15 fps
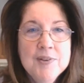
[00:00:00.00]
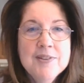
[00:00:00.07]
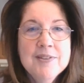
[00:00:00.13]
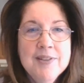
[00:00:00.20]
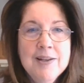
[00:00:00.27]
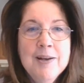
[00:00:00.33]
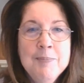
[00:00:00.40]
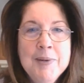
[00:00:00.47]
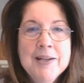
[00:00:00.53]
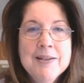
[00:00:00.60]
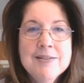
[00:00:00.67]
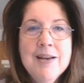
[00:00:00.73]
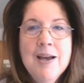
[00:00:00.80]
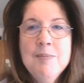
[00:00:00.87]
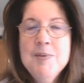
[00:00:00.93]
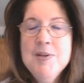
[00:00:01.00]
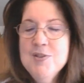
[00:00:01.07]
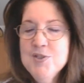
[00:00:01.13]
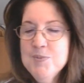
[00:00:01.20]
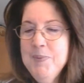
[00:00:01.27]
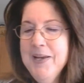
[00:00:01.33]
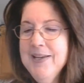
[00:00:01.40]
the amount of time that you
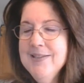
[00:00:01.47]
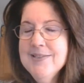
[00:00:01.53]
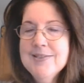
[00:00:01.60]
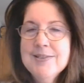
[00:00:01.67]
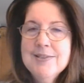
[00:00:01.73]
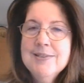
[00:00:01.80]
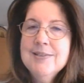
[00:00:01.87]
spent.